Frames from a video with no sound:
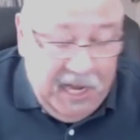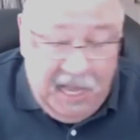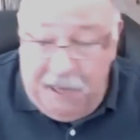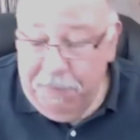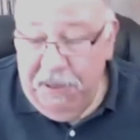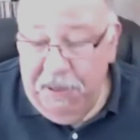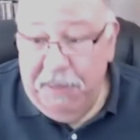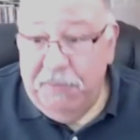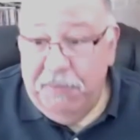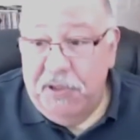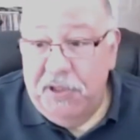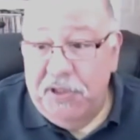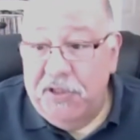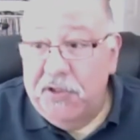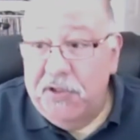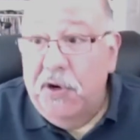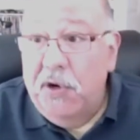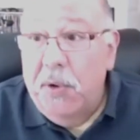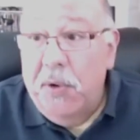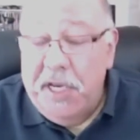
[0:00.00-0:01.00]
of people just
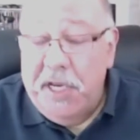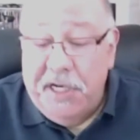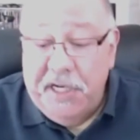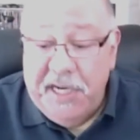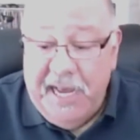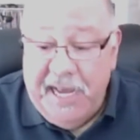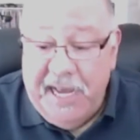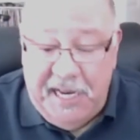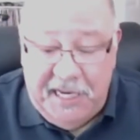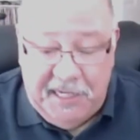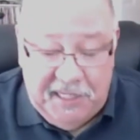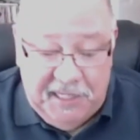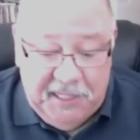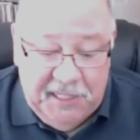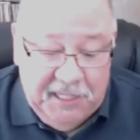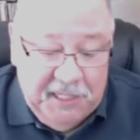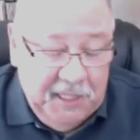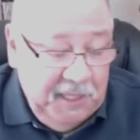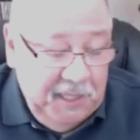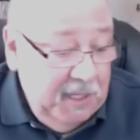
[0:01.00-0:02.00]
throw in a date.
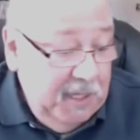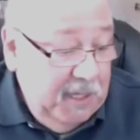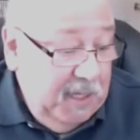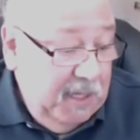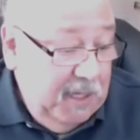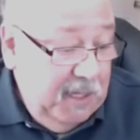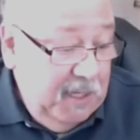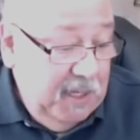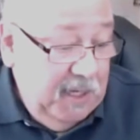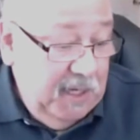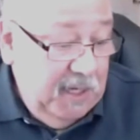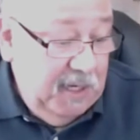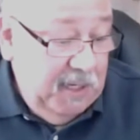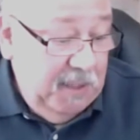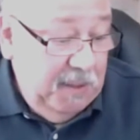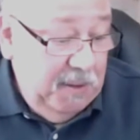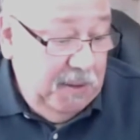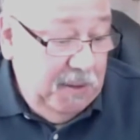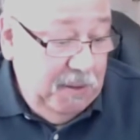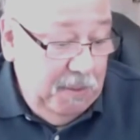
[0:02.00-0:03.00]

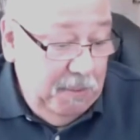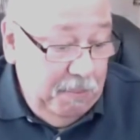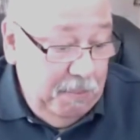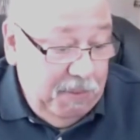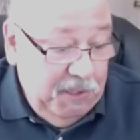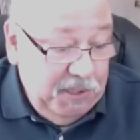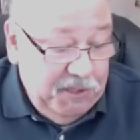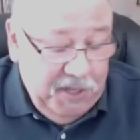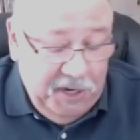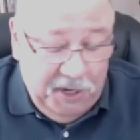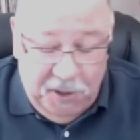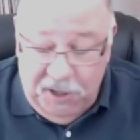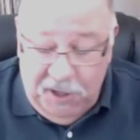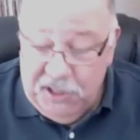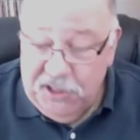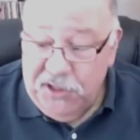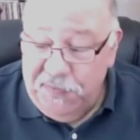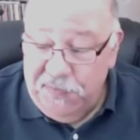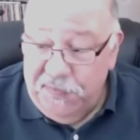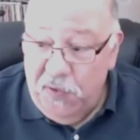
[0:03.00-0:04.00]
But there
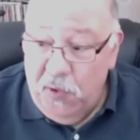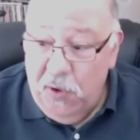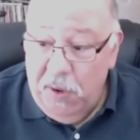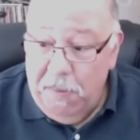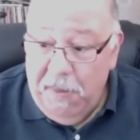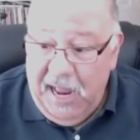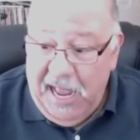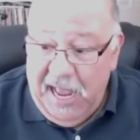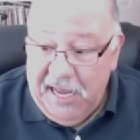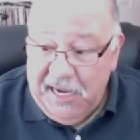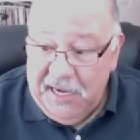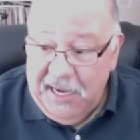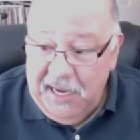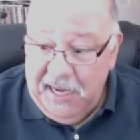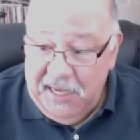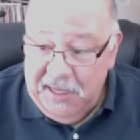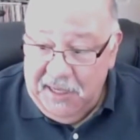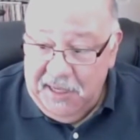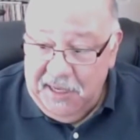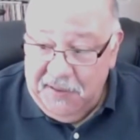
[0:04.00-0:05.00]
is a format,
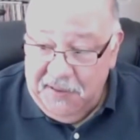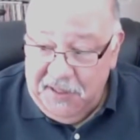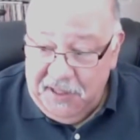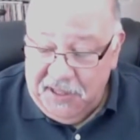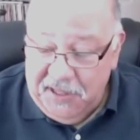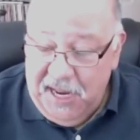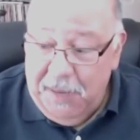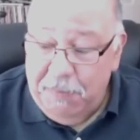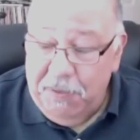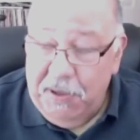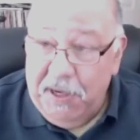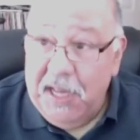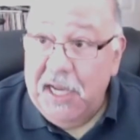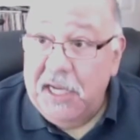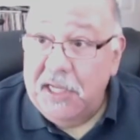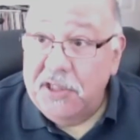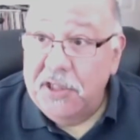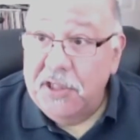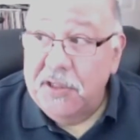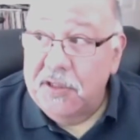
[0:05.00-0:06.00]
and these
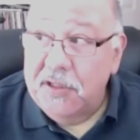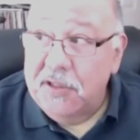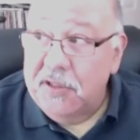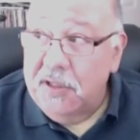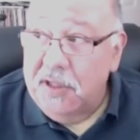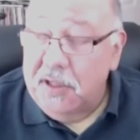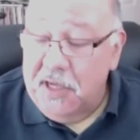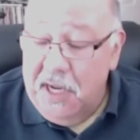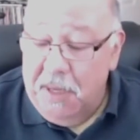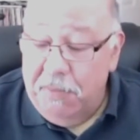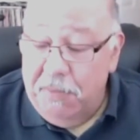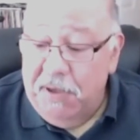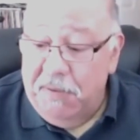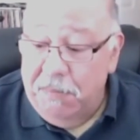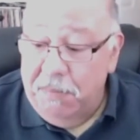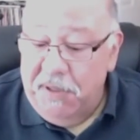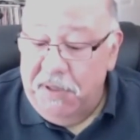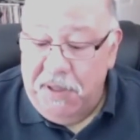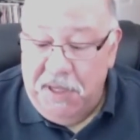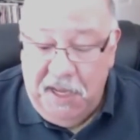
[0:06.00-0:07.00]
applications, a couple of
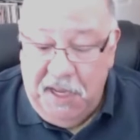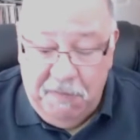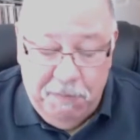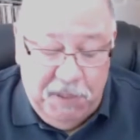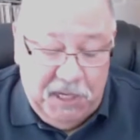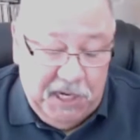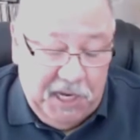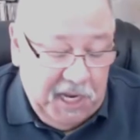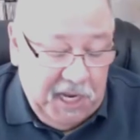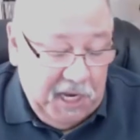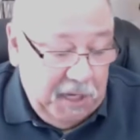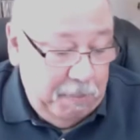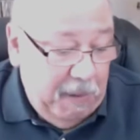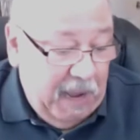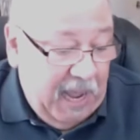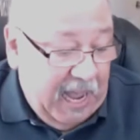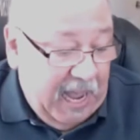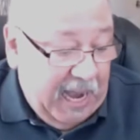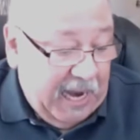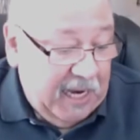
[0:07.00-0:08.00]
them have been kicked
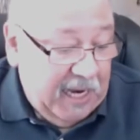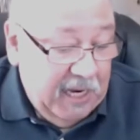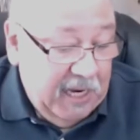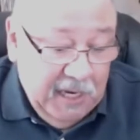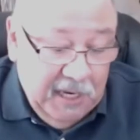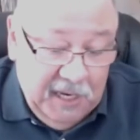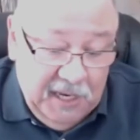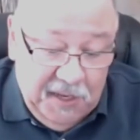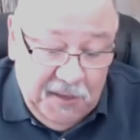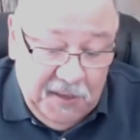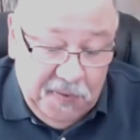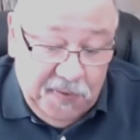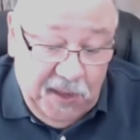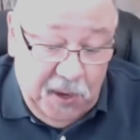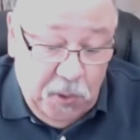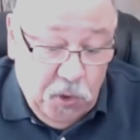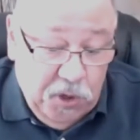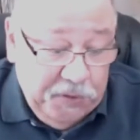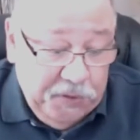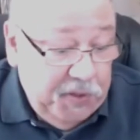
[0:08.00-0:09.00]
back. They
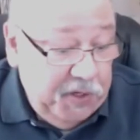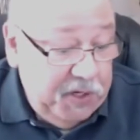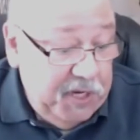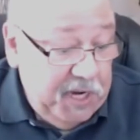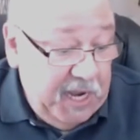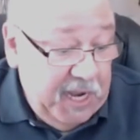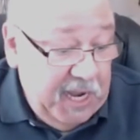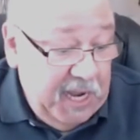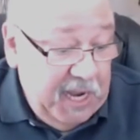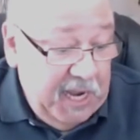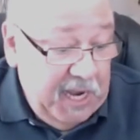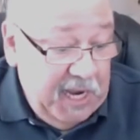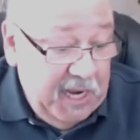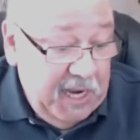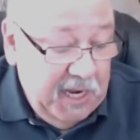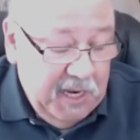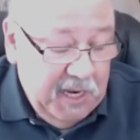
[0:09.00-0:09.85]
want the day,